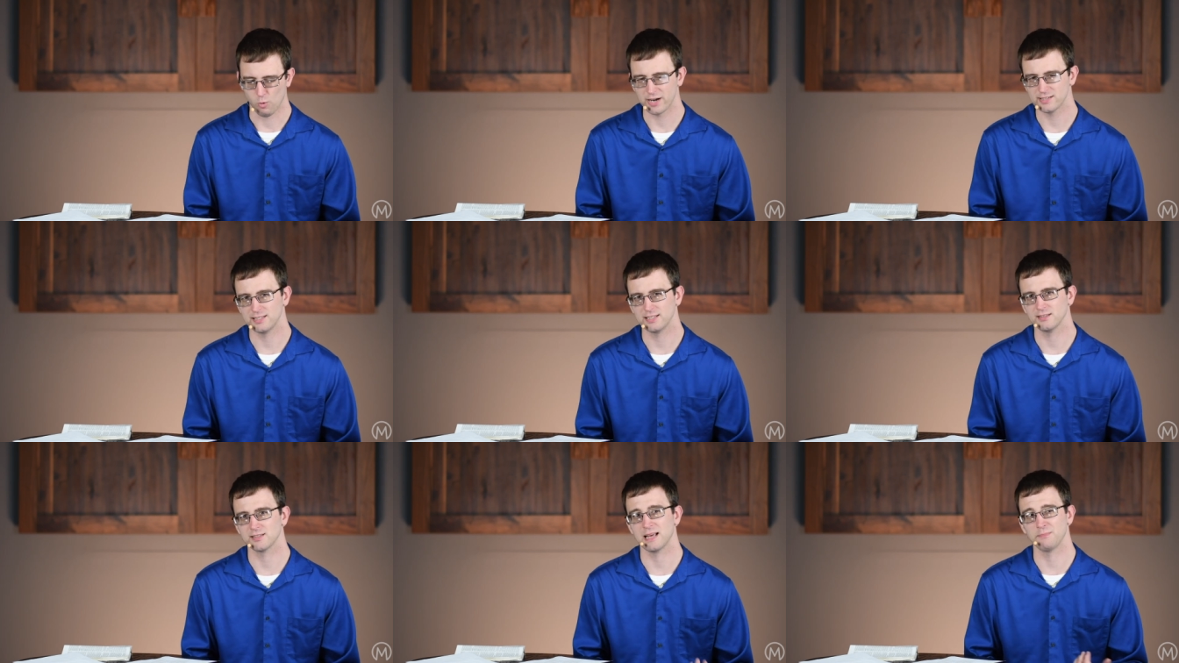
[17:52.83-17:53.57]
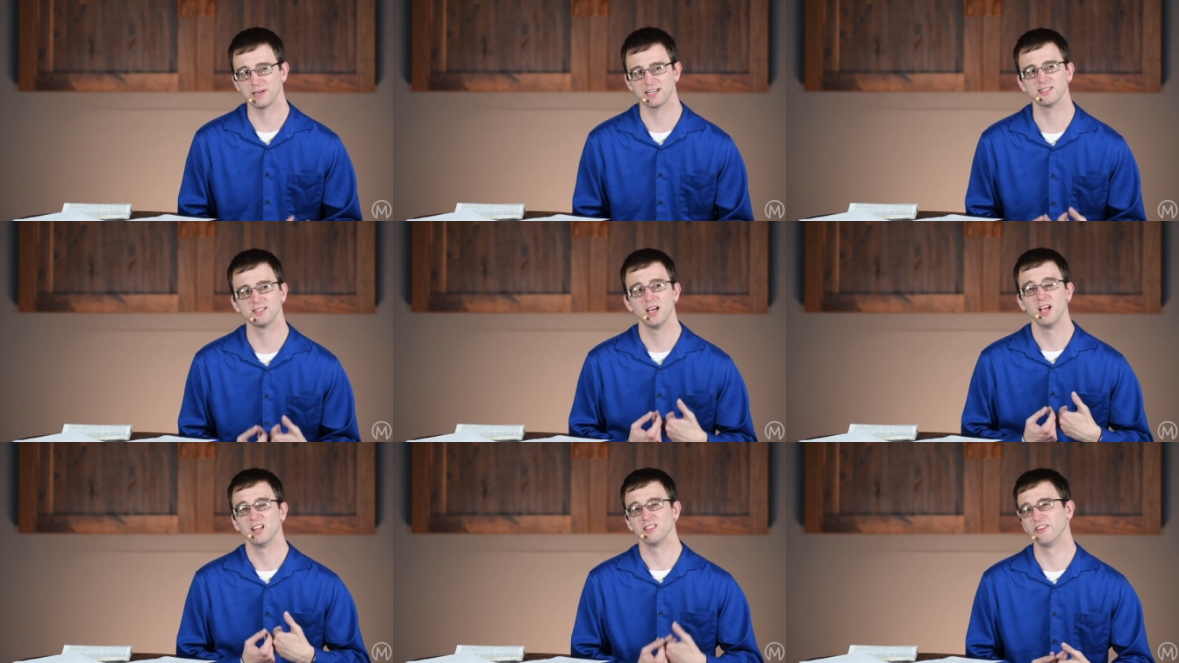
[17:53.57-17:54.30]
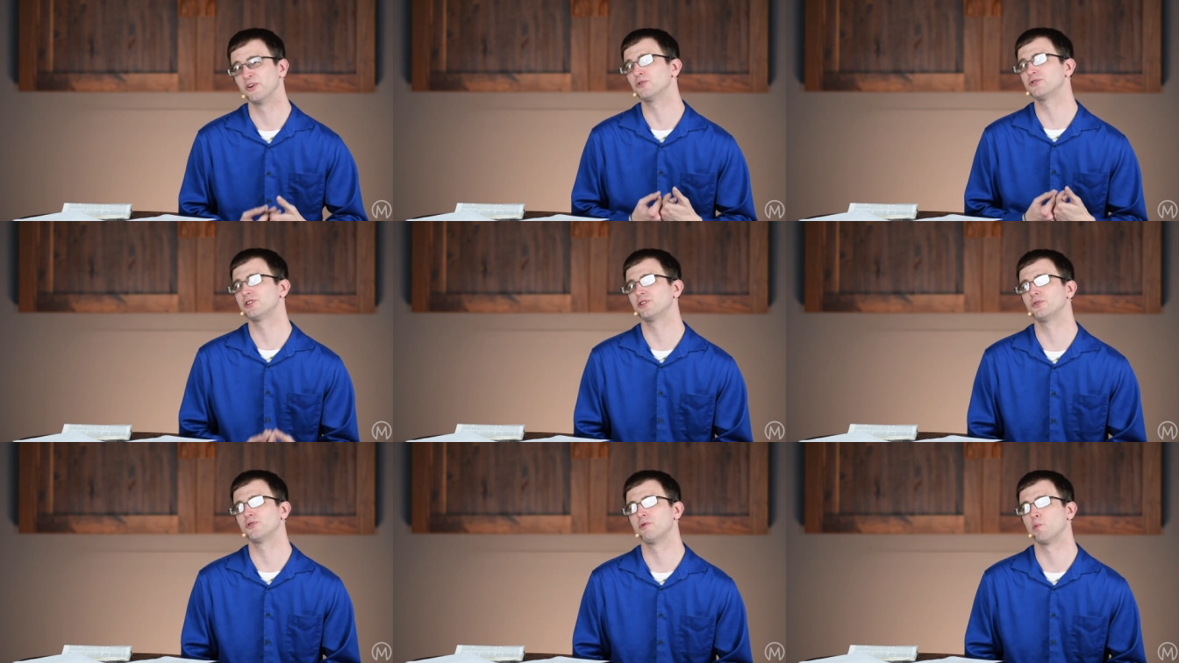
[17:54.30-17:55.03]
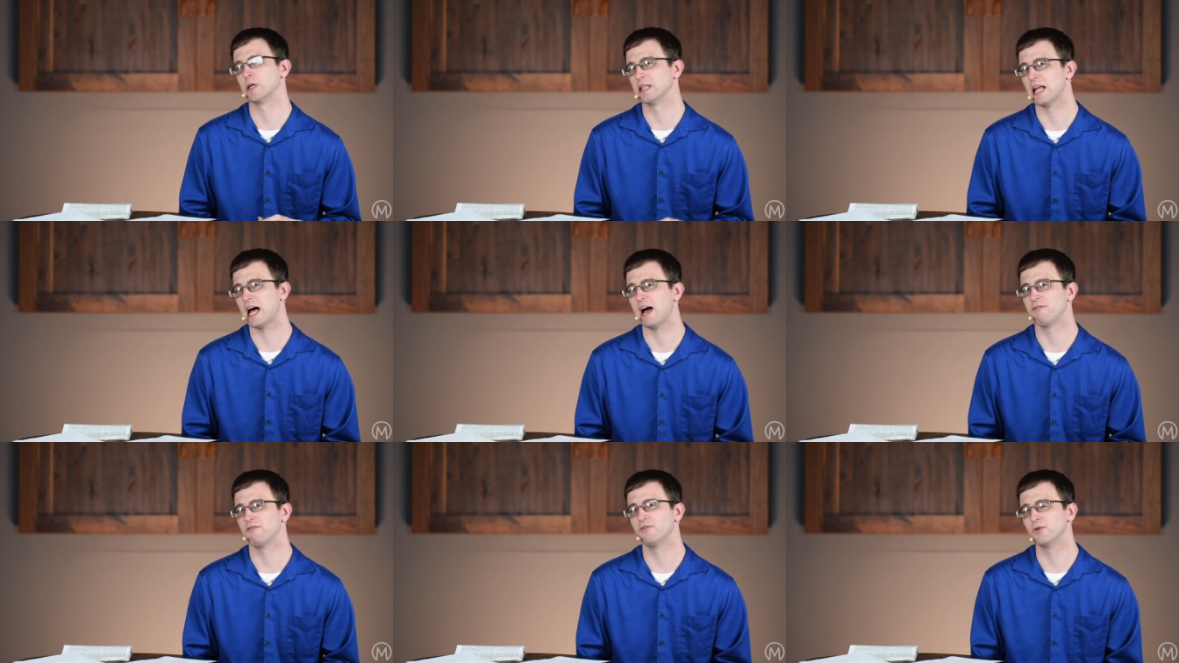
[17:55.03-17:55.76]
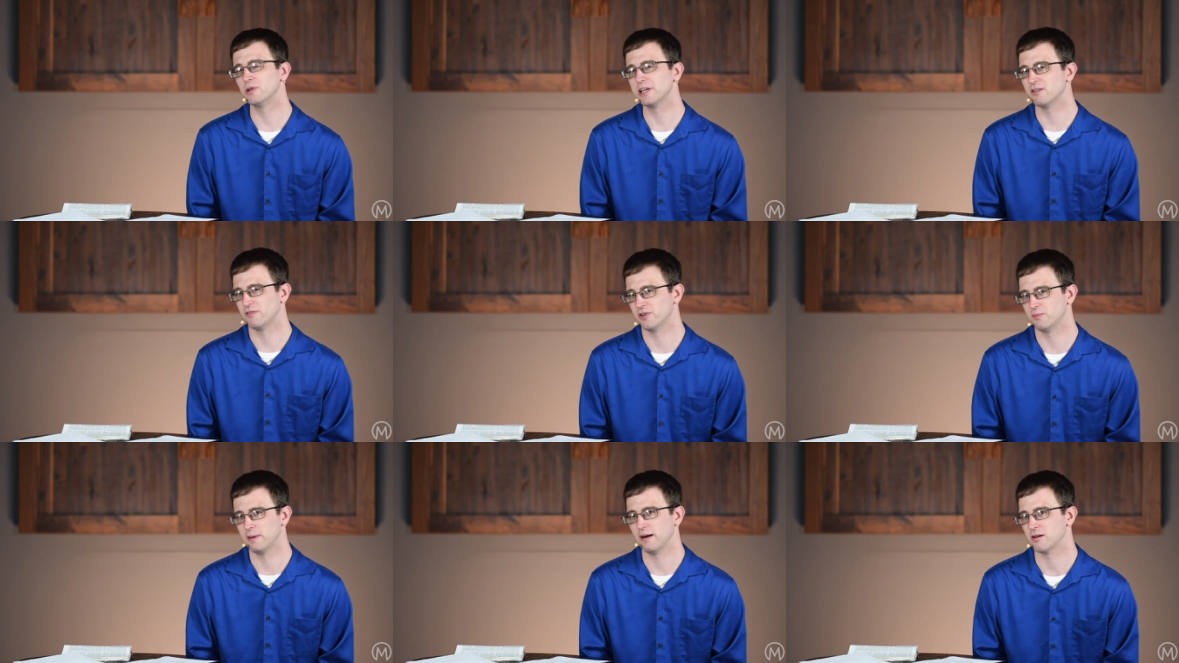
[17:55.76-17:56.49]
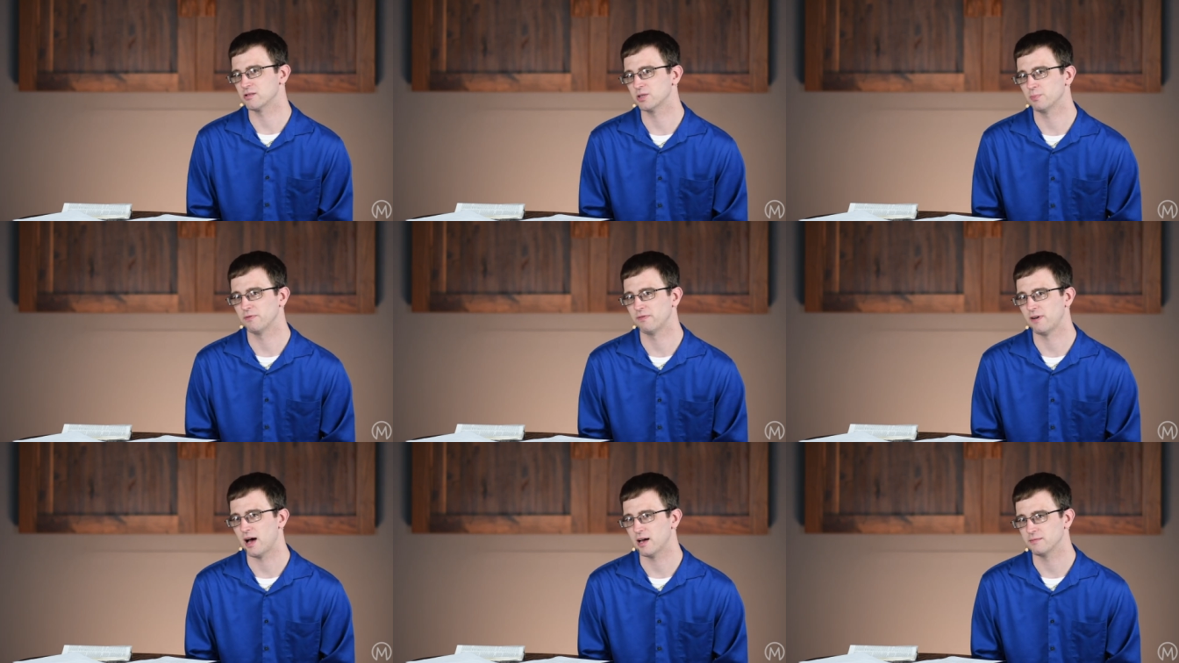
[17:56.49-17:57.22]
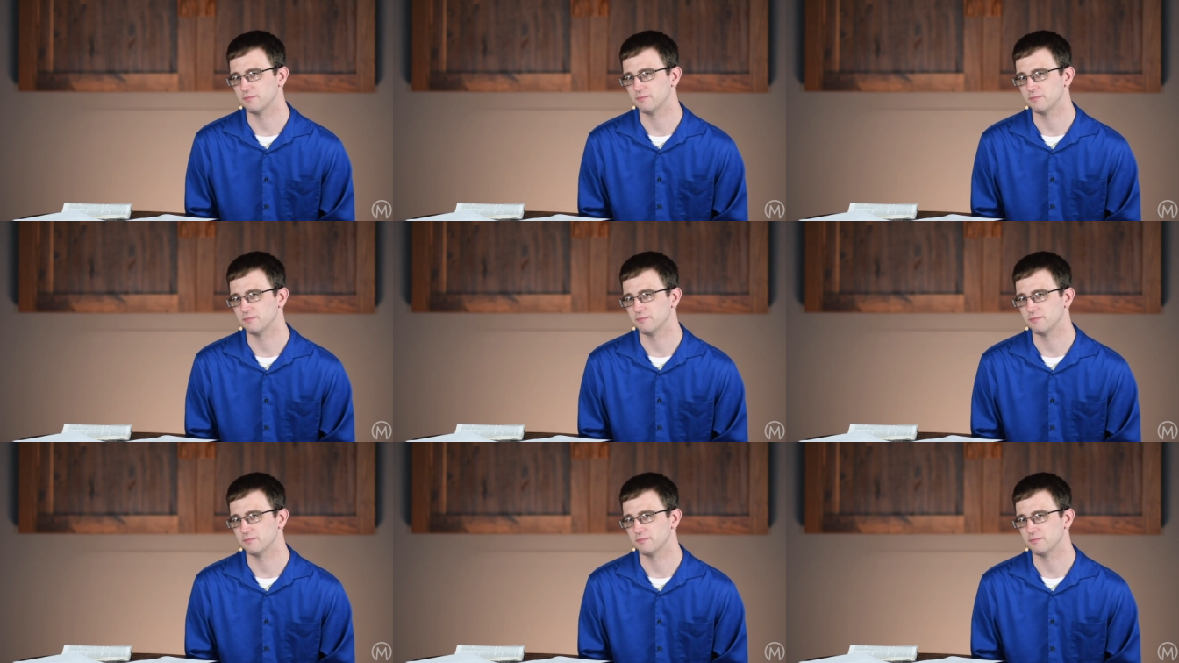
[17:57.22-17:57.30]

Why does he tell us that? Because little children rely fully on their parents to provide.